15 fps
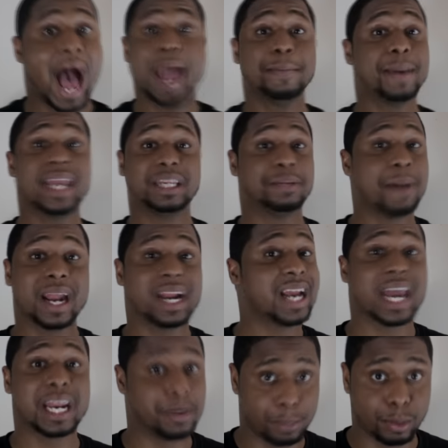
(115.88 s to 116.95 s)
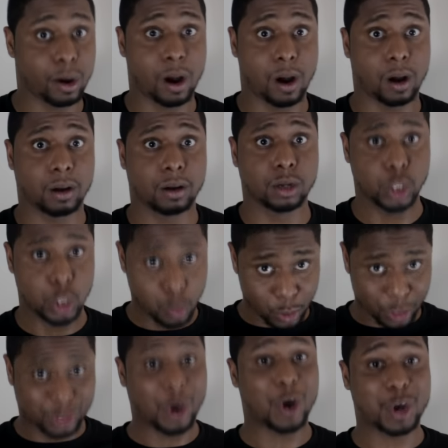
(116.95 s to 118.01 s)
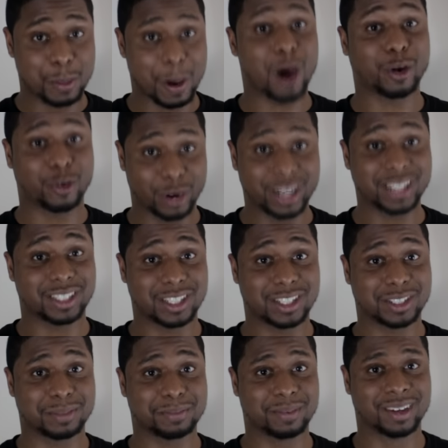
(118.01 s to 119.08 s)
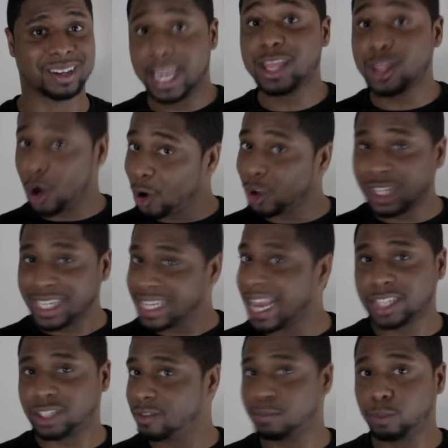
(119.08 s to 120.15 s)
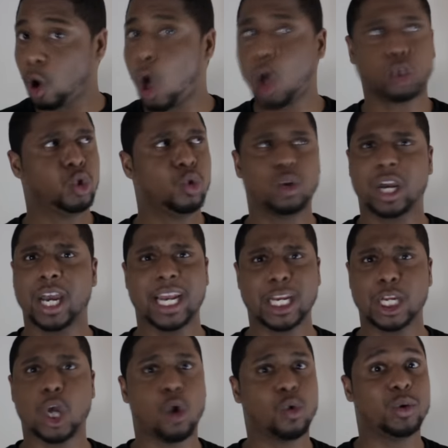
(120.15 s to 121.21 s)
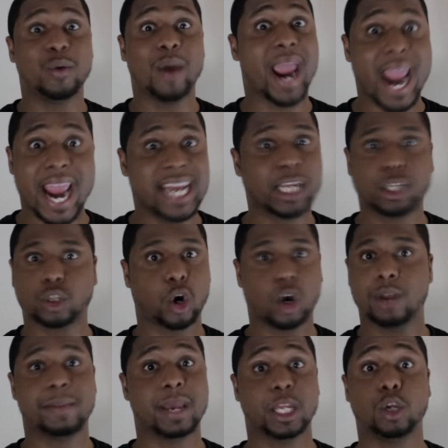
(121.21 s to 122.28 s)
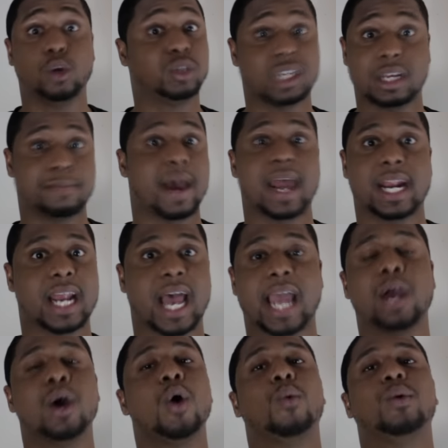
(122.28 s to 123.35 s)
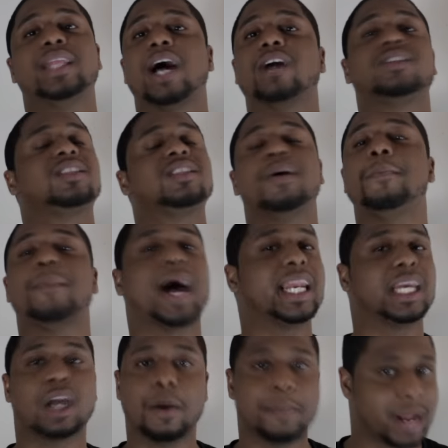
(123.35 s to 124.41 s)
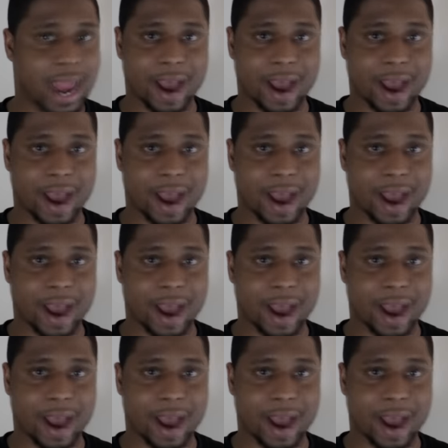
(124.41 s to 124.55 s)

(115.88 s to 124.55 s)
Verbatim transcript: I mained Meta Knight in Brawl. You want to talk about criticism? In the early days of Brawl, you couldn't go to any tournament using Meta Knight without somebody coming